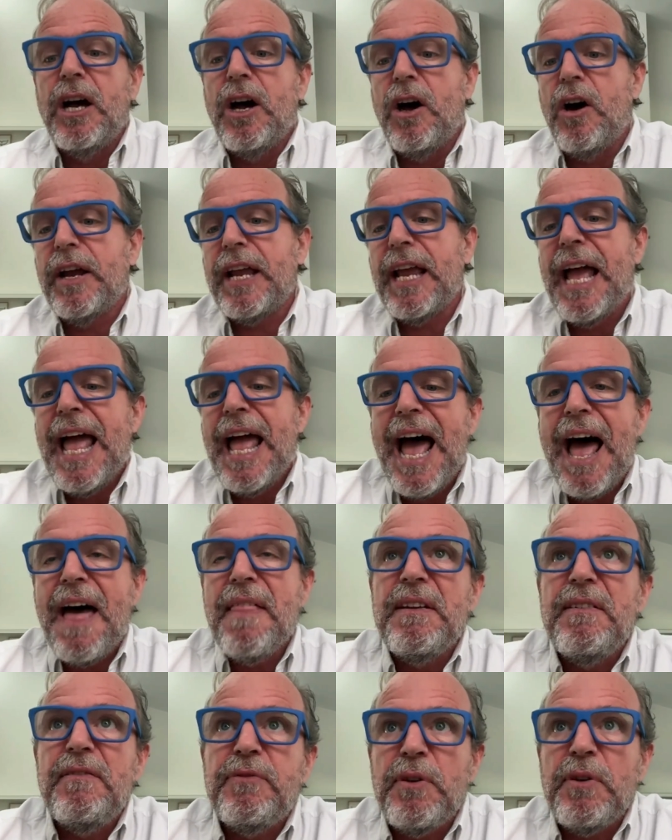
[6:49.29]
Okay,
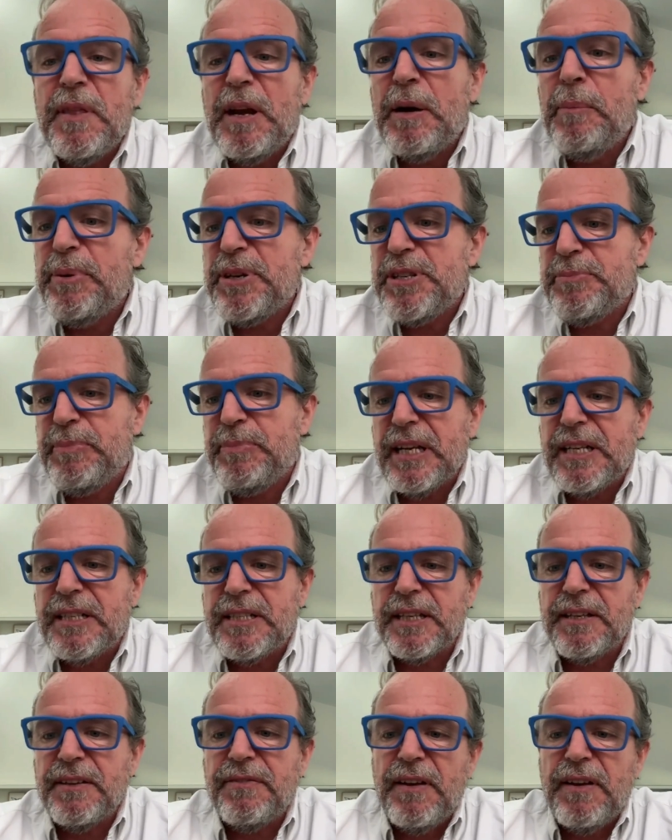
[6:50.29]
and then from their
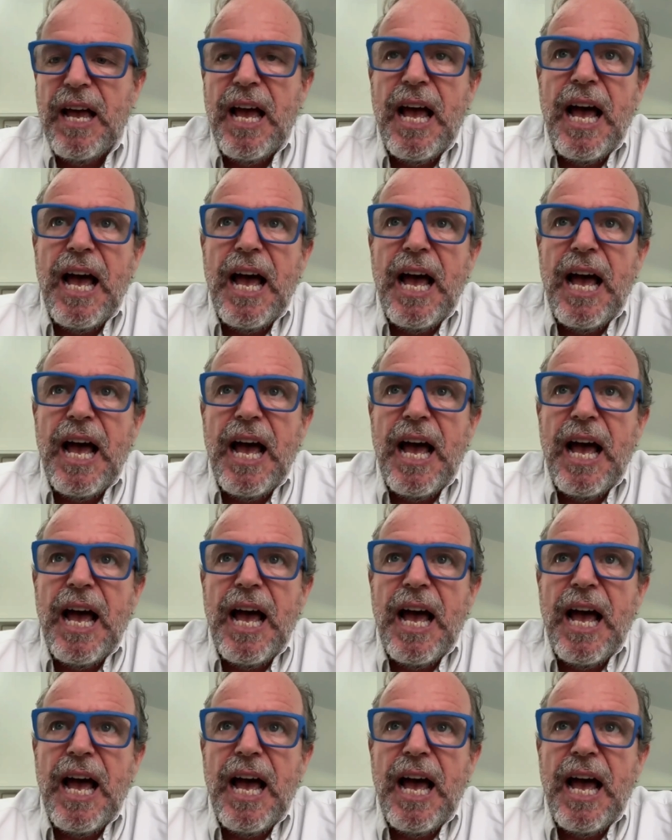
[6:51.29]
perspective,